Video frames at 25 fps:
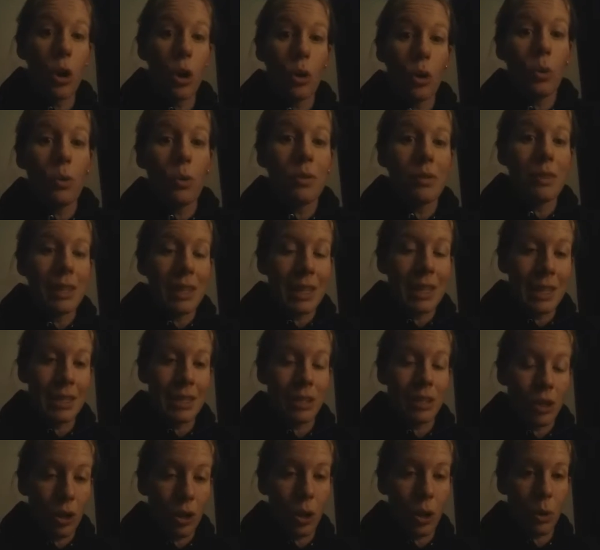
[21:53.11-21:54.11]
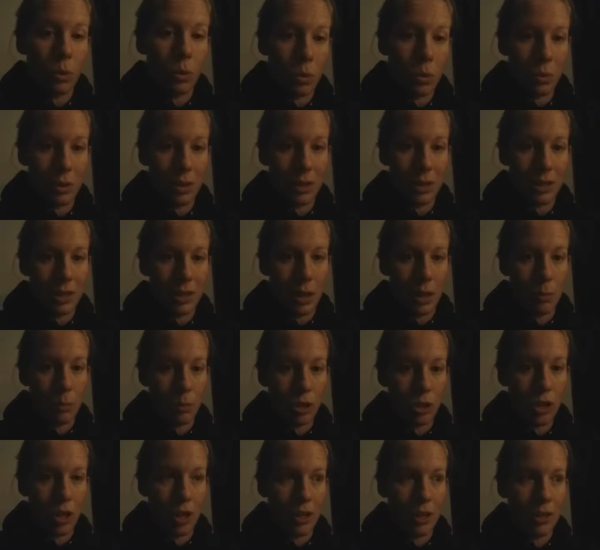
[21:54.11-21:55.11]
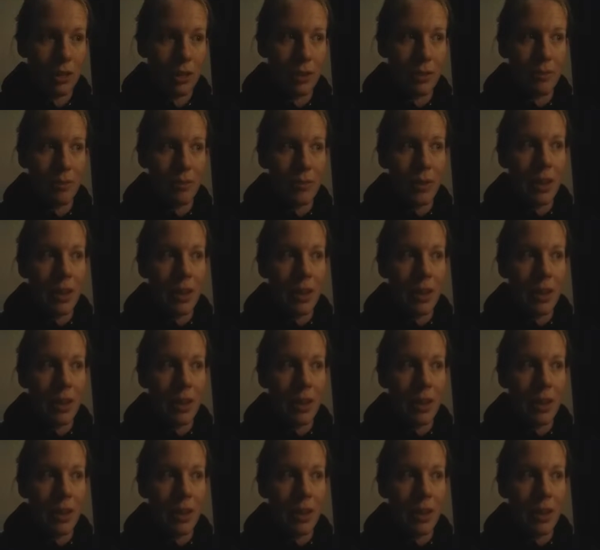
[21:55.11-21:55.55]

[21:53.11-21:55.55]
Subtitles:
who need to go through the same shit.